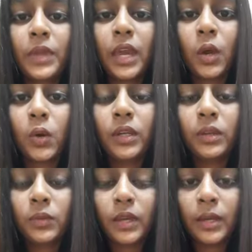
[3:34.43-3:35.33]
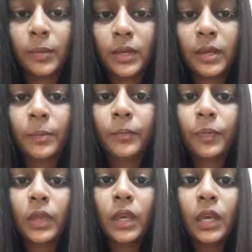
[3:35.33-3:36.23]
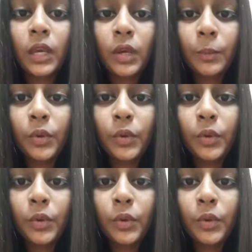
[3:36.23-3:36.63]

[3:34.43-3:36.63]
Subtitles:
according to the EPA.